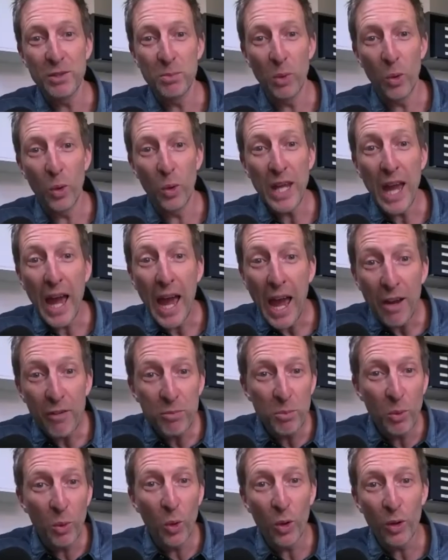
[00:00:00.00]
more. You have
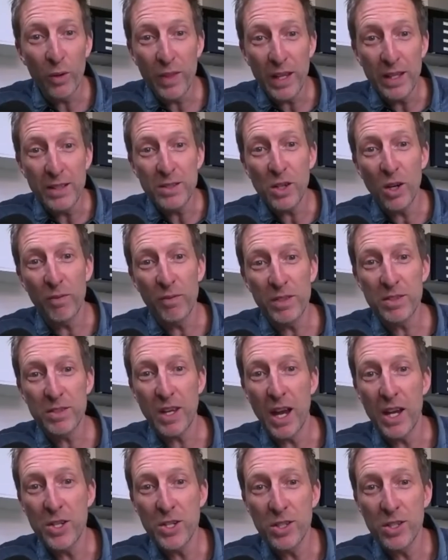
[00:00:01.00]
more of these
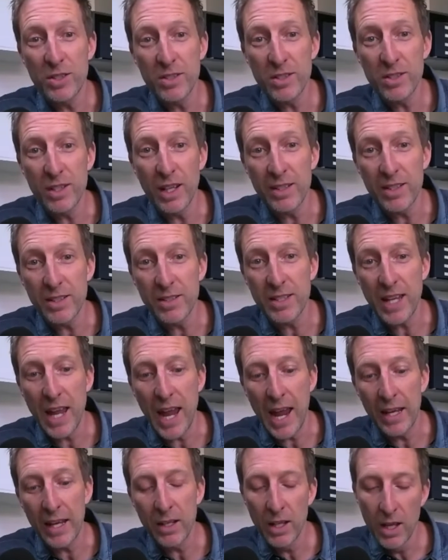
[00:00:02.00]
conversations to
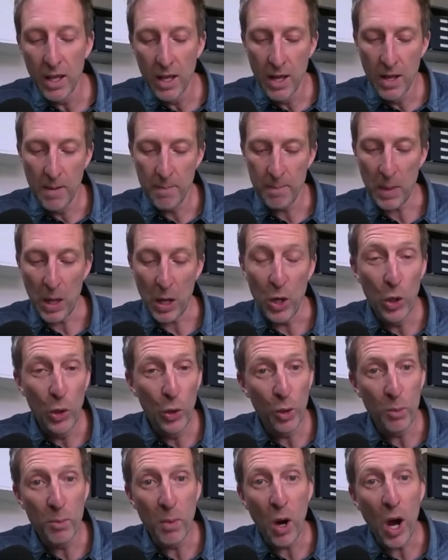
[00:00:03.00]
understand, like,
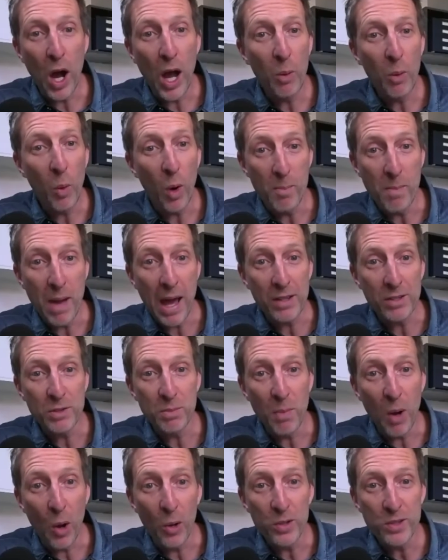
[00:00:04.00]
who am I? What matters
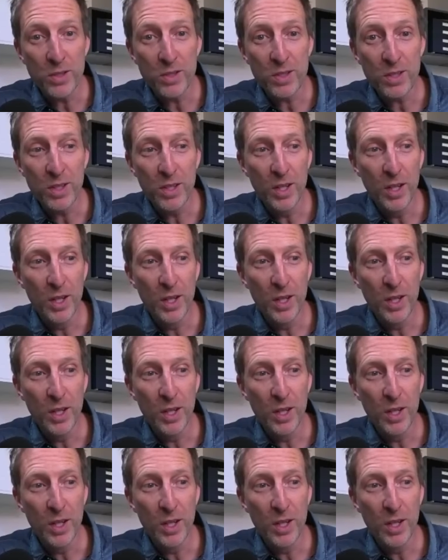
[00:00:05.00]
most?